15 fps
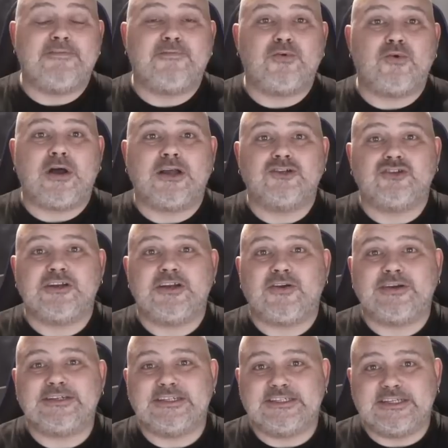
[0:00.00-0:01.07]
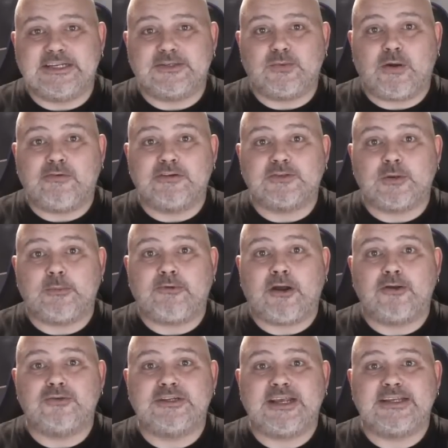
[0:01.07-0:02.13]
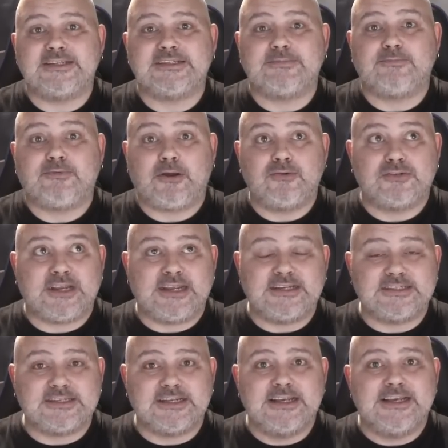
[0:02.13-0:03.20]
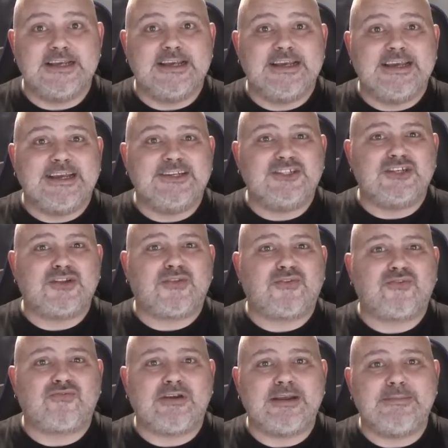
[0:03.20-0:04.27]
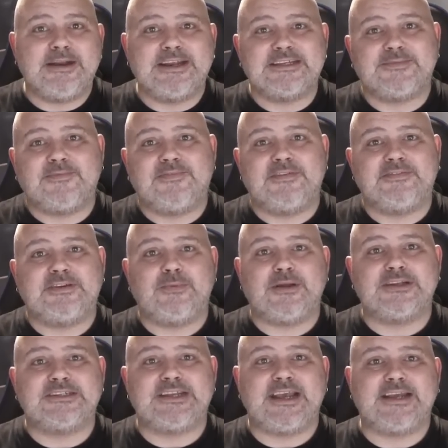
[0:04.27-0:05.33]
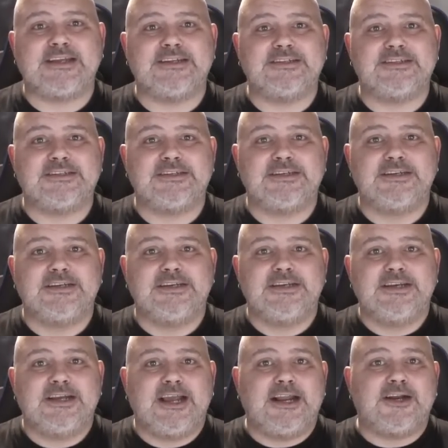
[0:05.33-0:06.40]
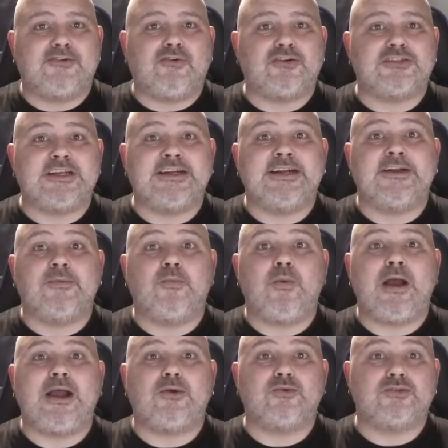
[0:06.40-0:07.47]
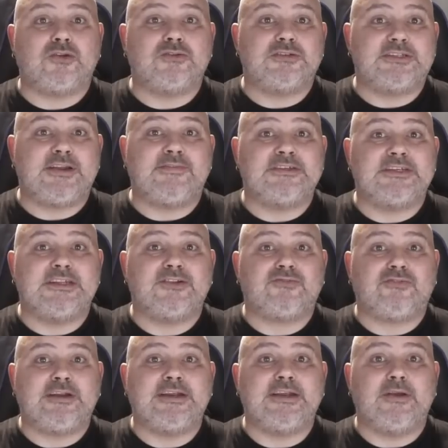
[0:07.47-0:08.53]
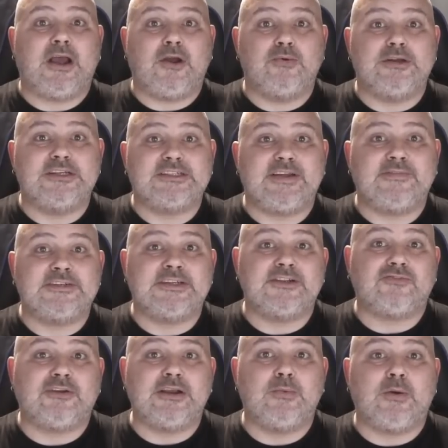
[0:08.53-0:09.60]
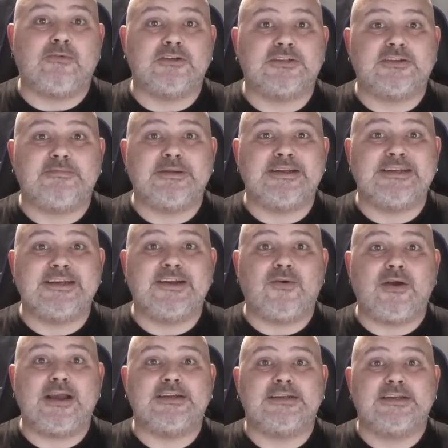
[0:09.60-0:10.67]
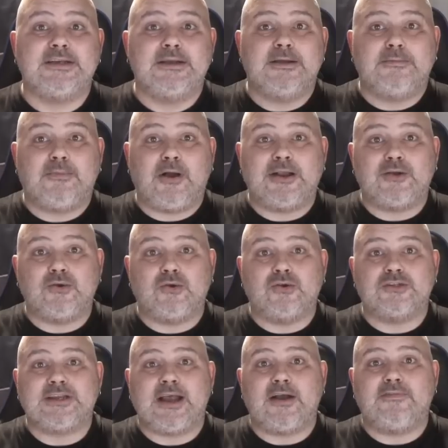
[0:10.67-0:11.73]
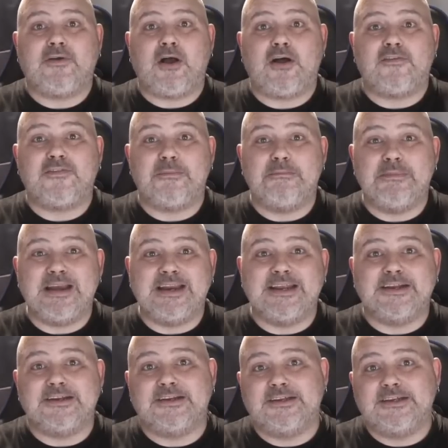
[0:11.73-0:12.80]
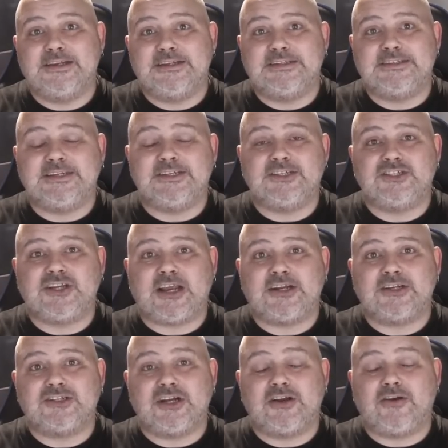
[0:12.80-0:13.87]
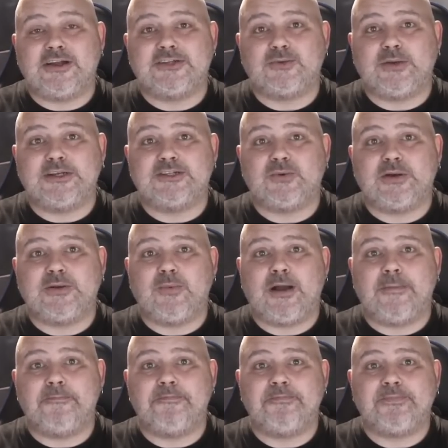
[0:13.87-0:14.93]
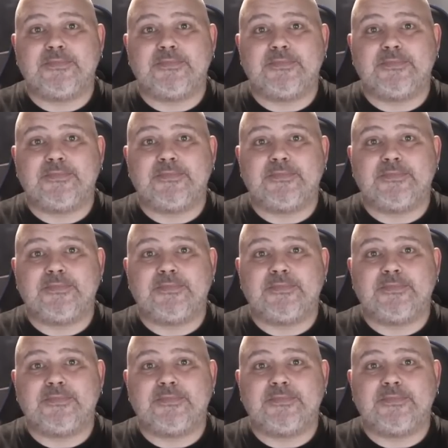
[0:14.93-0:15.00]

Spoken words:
496 warrants were processed in just 3 minutes and 51 seconds. And across England and Wales, only 73 warrants have been denied by courts out of 500,000 since July 2021.